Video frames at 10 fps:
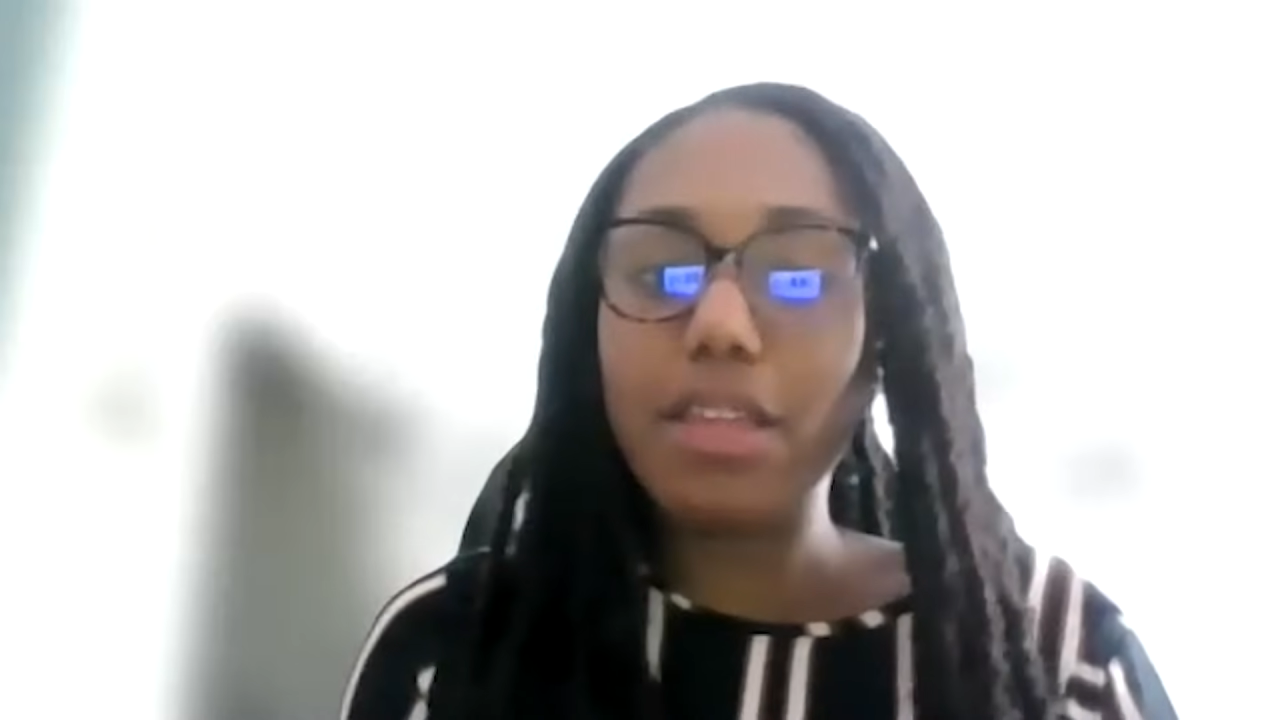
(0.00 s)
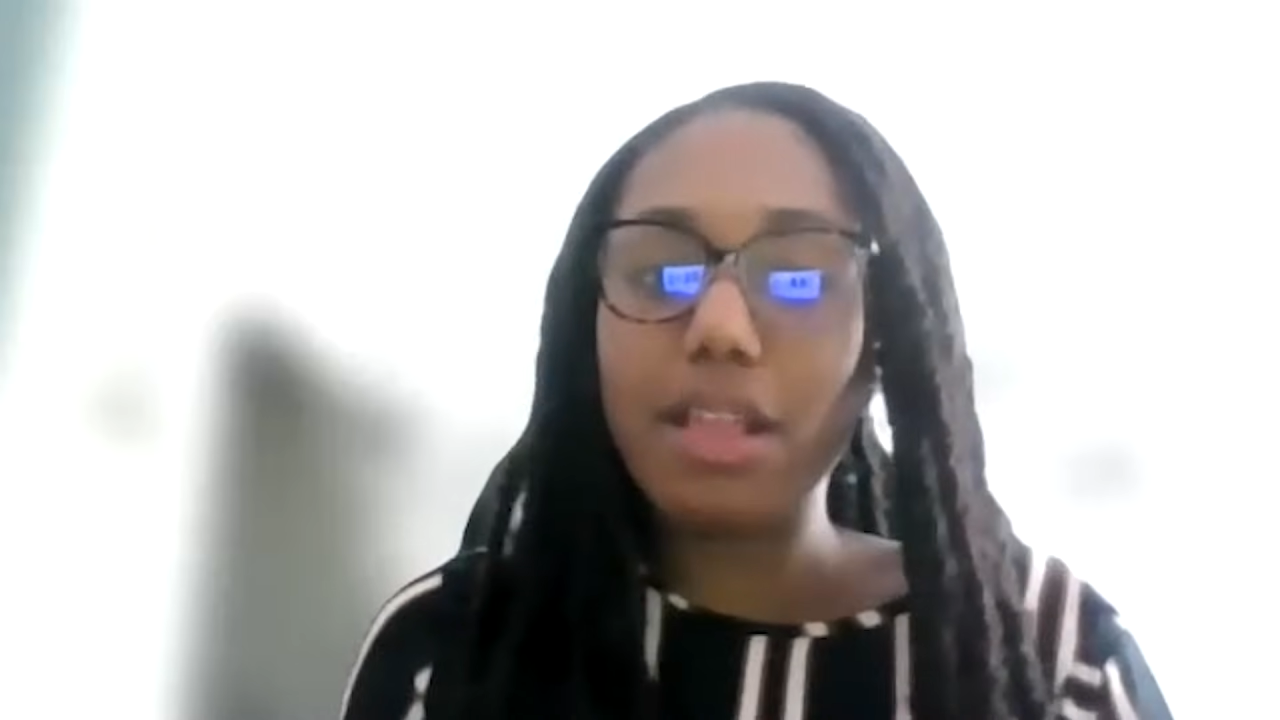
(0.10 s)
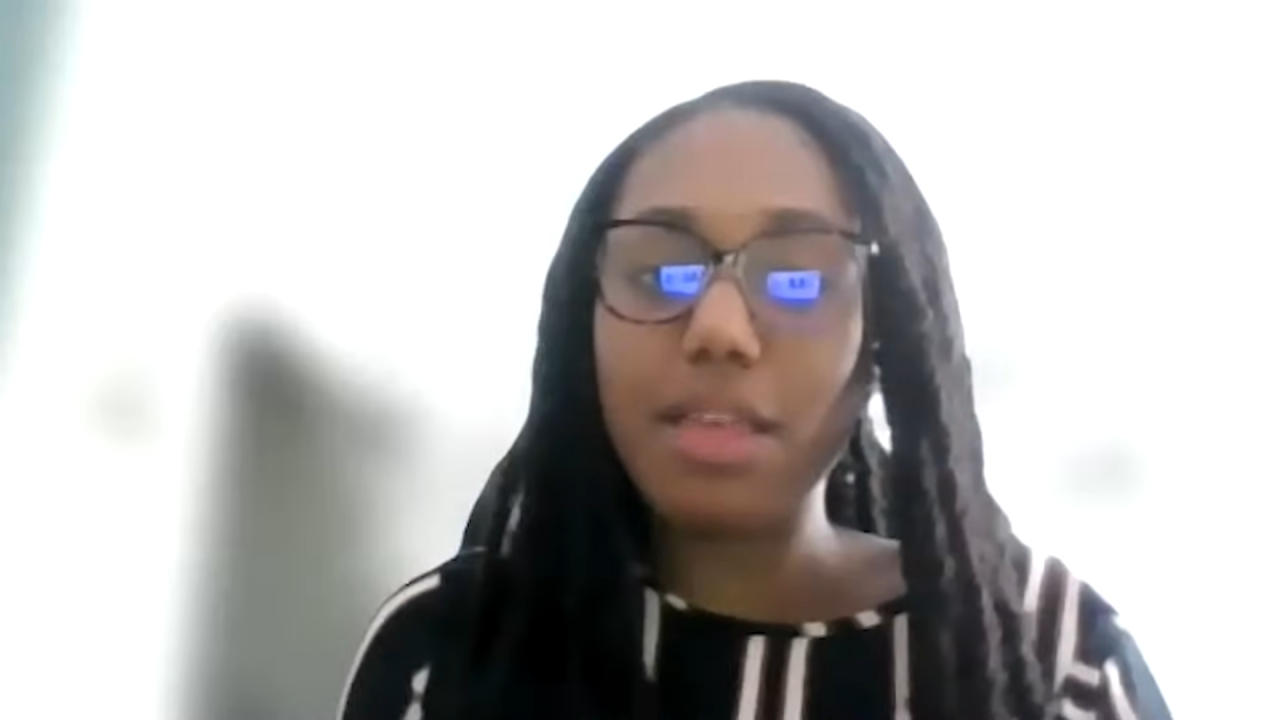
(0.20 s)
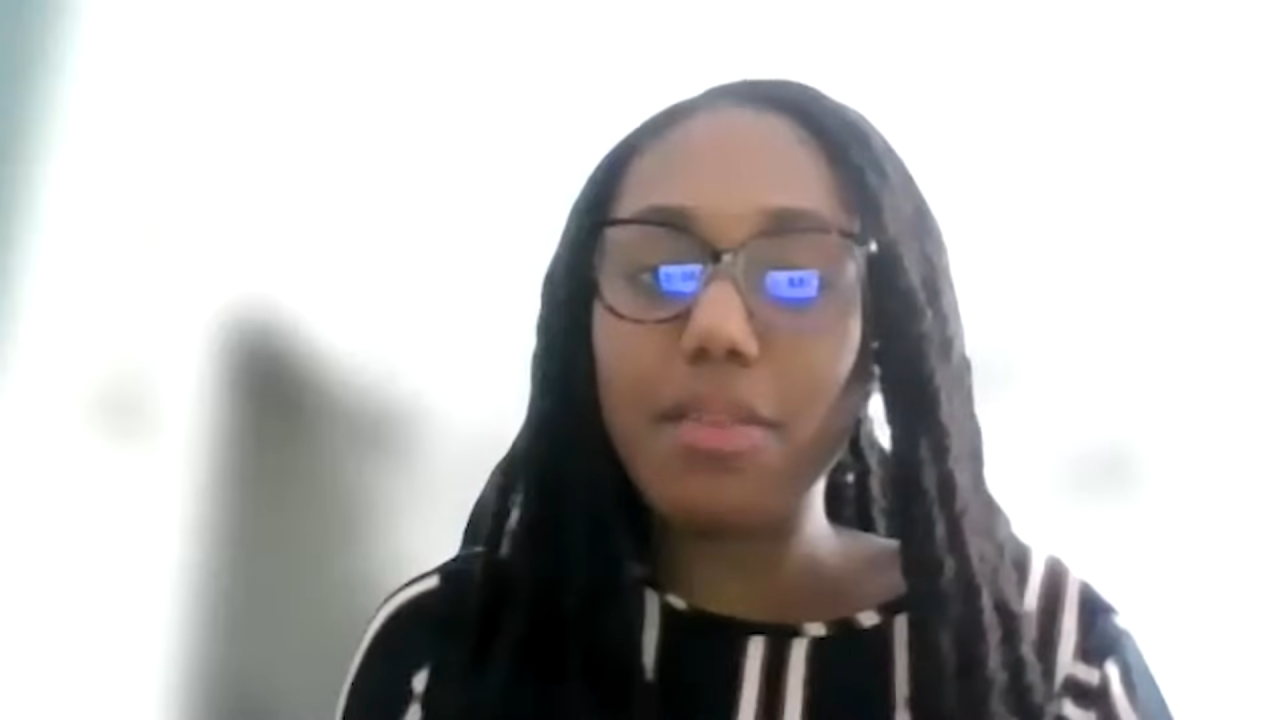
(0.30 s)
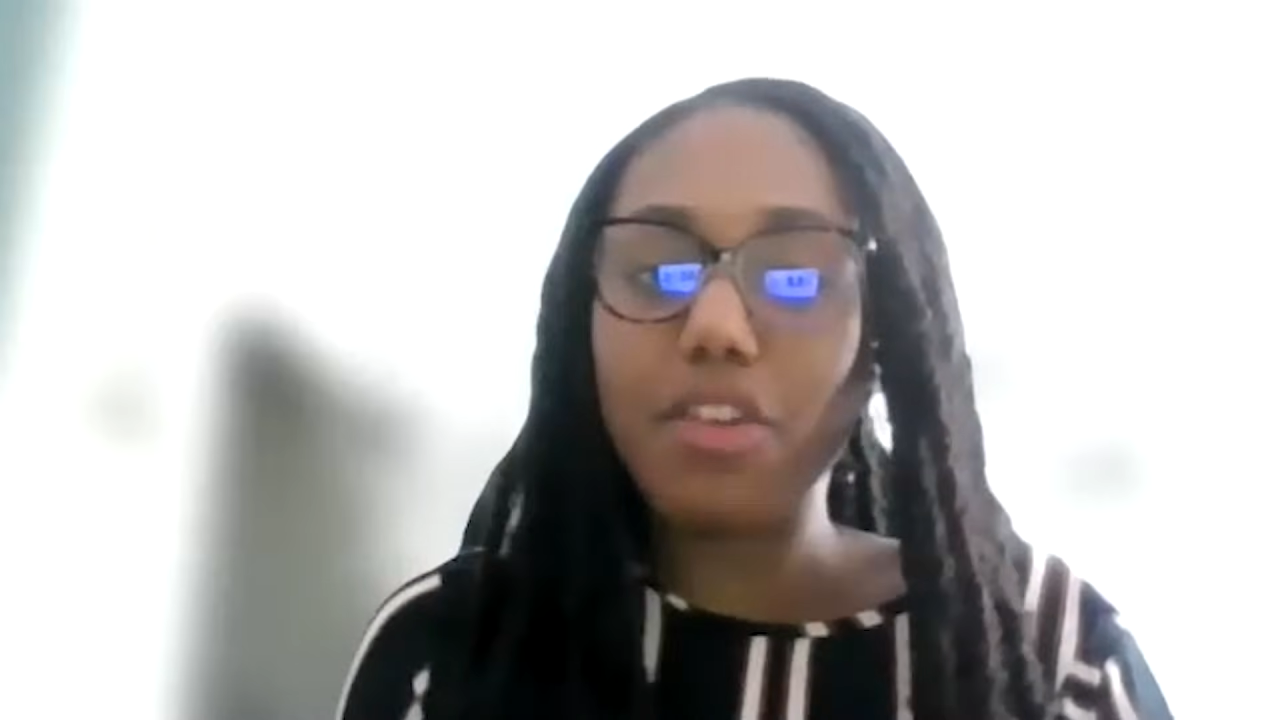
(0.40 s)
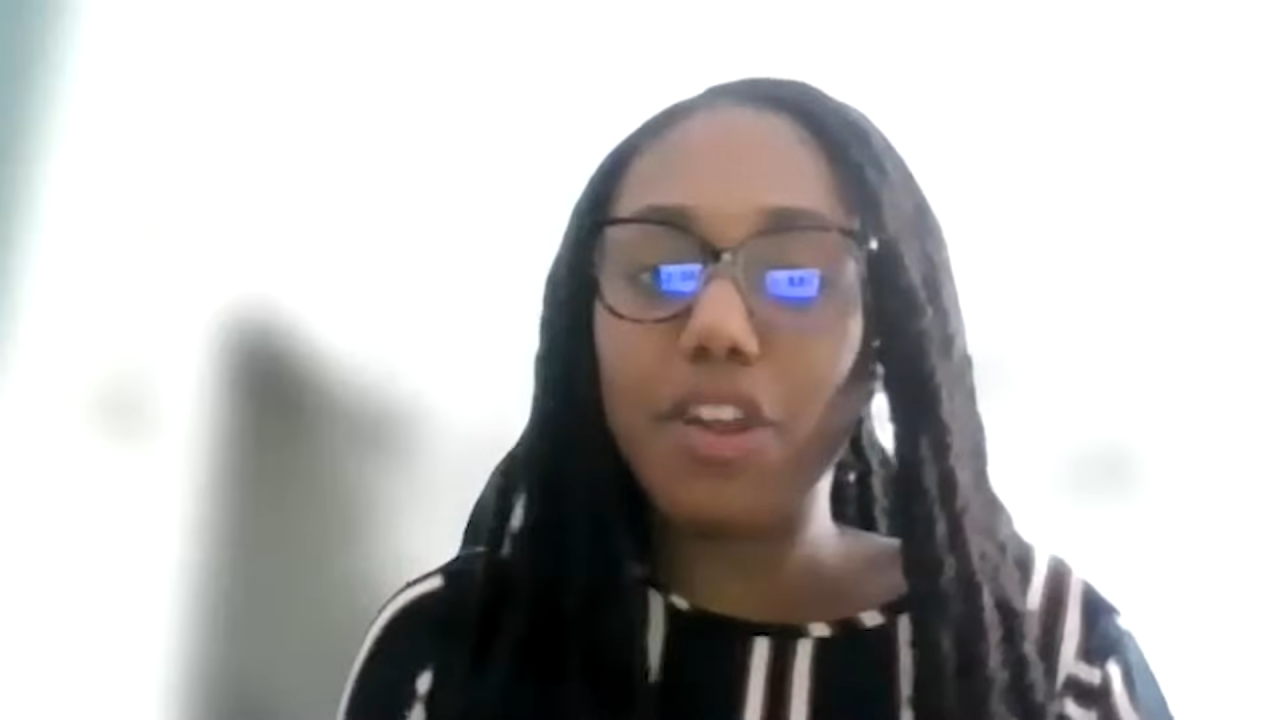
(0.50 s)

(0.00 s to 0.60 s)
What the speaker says: see in this image,